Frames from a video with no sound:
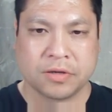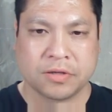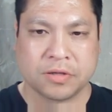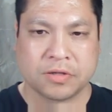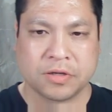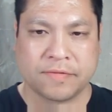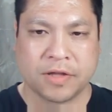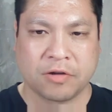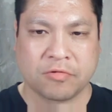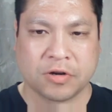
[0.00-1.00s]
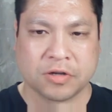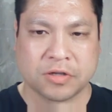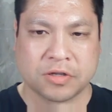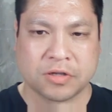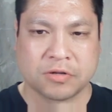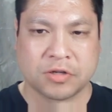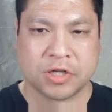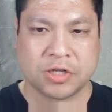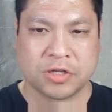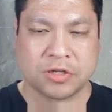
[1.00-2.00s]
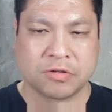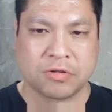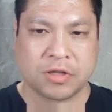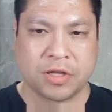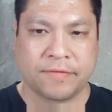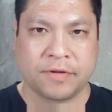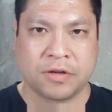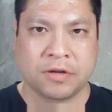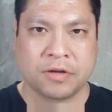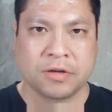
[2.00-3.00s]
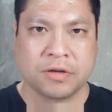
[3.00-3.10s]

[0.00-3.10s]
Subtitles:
let's see if that works. Change this to 11,